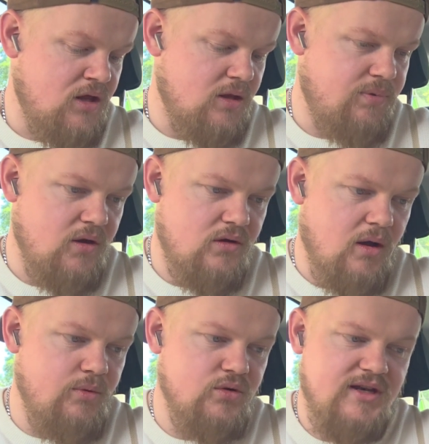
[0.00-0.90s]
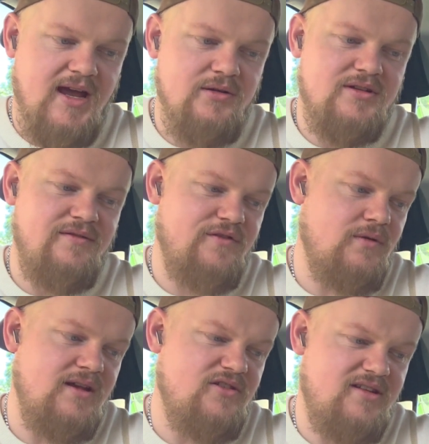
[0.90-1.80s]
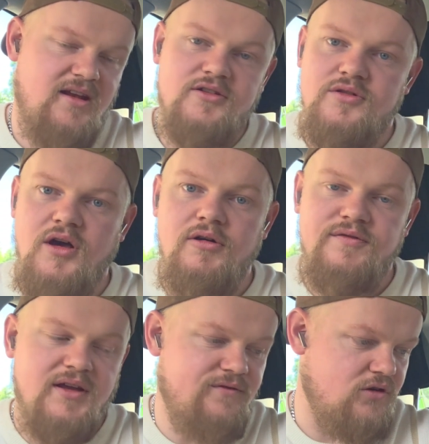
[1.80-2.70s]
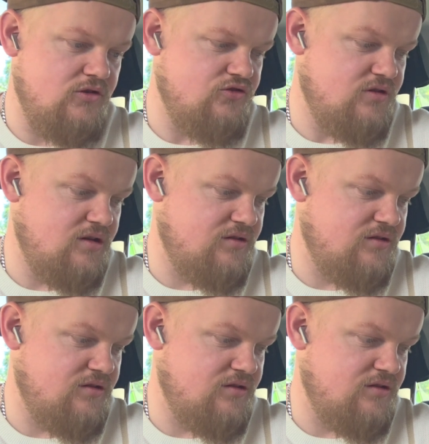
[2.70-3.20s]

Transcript: The bloke got bored accounting for it and just said I'll do the whole thing for 100.